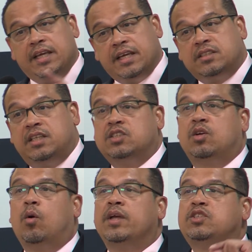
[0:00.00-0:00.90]
Is this
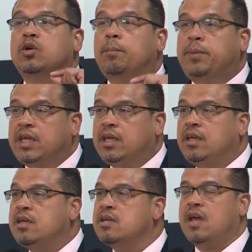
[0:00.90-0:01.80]
going to
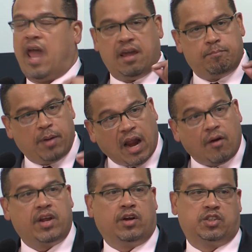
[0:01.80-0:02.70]
be a
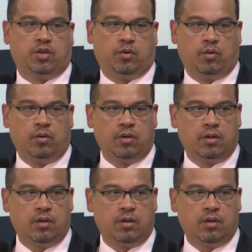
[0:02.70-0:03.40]
barrier to